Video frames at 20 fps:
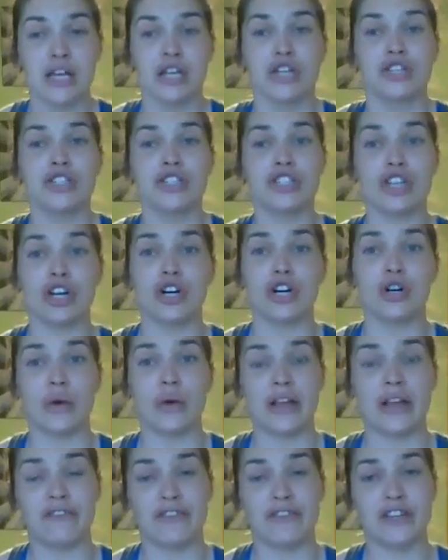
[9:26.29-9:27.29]
So
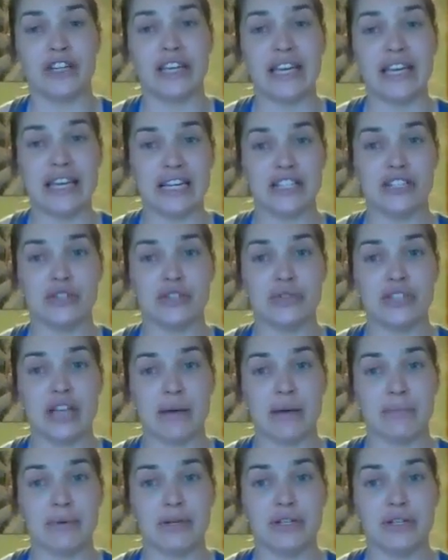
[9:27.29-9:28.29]
if you can't do
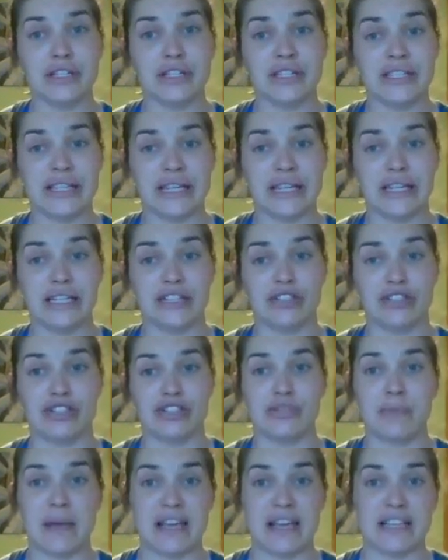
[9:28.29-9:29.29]
doubles in your
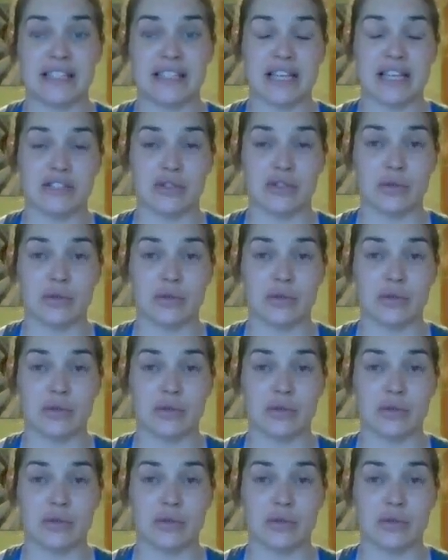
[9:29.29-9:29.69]
space, that's